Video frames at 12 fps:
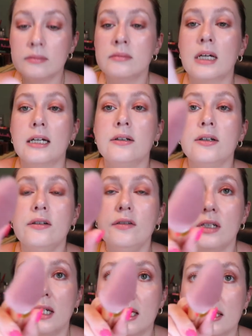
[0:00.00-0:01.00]
I don't know if
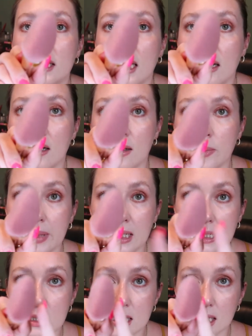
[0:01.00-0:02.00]
you can tell, but
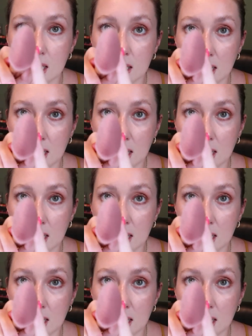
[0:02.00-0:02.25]
it's